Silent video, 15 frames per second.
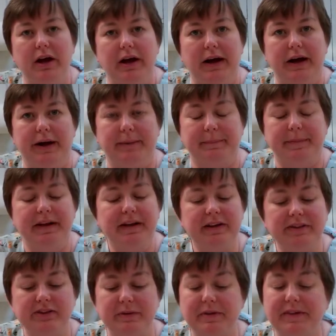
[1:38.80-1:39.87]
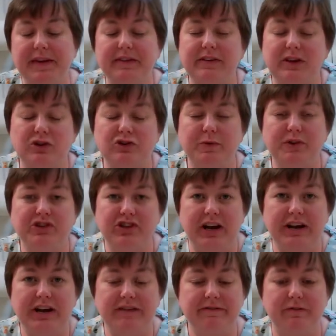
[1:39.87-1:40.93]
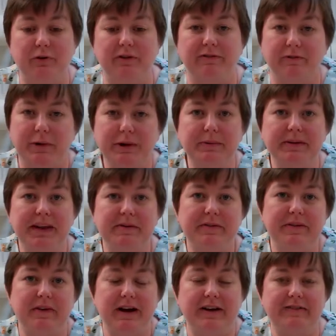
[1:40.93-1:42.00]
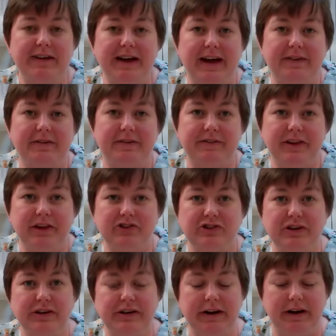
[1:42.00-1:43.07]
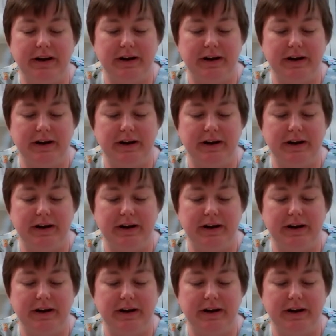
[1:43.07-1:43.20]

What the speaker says: Some of the things that you should be checking for frequently with your IV catheterization,